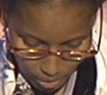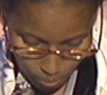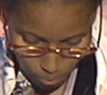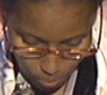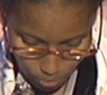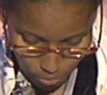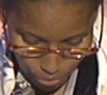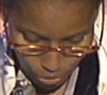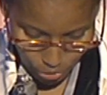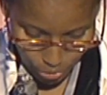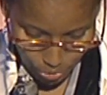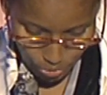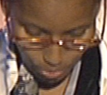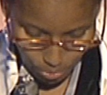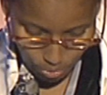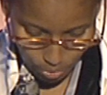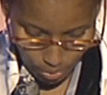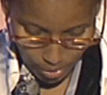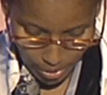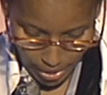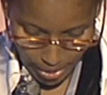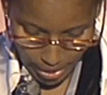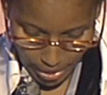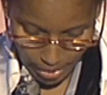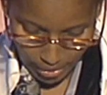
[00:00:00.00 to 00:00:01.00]
equals do
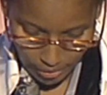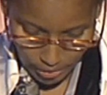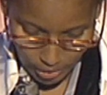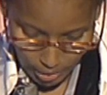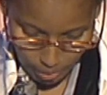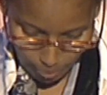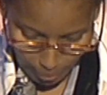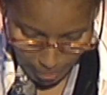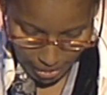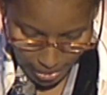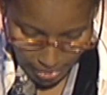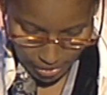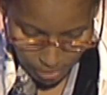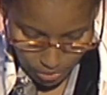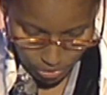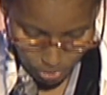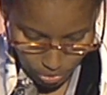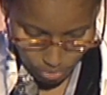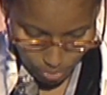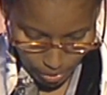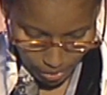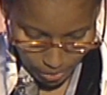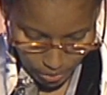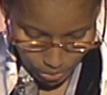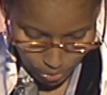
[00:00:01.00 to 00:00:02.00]
and smile at
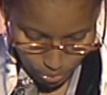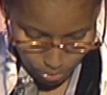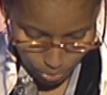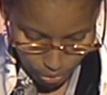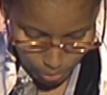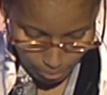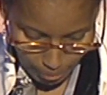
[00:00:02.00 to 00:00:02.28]
you as you